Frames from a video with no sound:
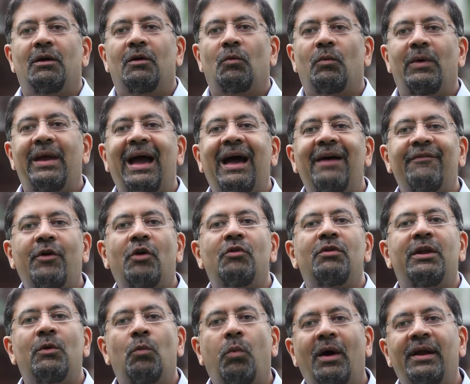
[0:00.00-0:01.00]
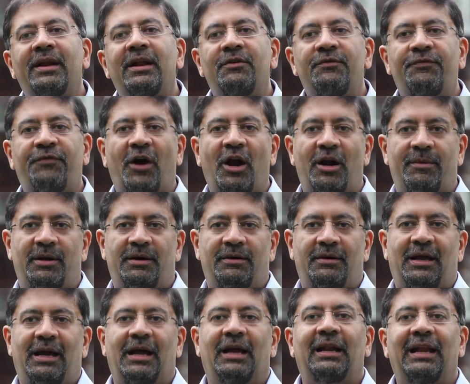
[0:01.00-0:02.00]
We have only one environment
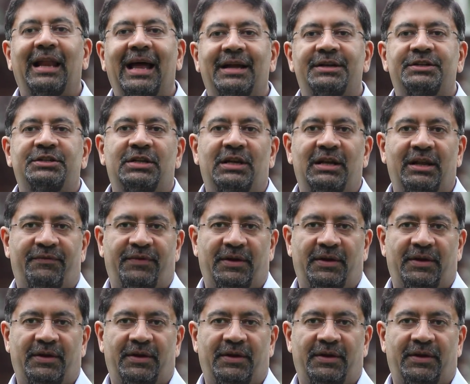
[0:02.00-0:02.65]
and land to live